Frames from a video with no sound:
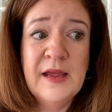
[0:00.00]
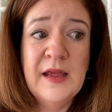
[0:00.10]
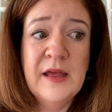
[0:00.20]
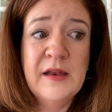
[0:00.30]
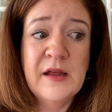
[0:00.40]

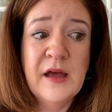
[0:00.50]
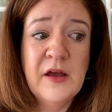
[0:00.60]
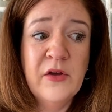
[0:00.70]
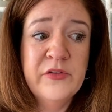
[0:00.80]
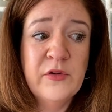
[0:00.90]
and
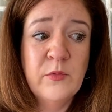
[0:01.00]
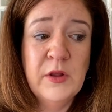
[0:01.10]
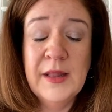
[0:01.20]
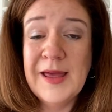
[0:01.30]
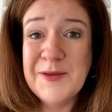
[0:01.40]
I also
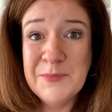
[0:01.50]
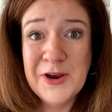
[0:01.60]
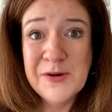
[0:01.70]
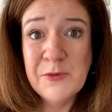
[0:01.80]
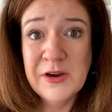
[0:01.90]
really like
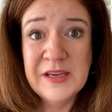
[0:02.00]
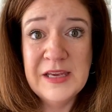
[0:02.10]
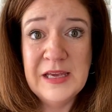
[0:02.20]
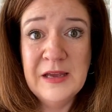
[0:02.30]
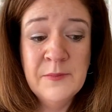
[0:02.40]
Behr
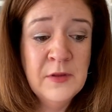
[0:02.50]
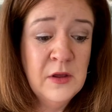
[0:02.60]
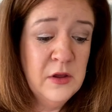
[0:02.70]
Marquee.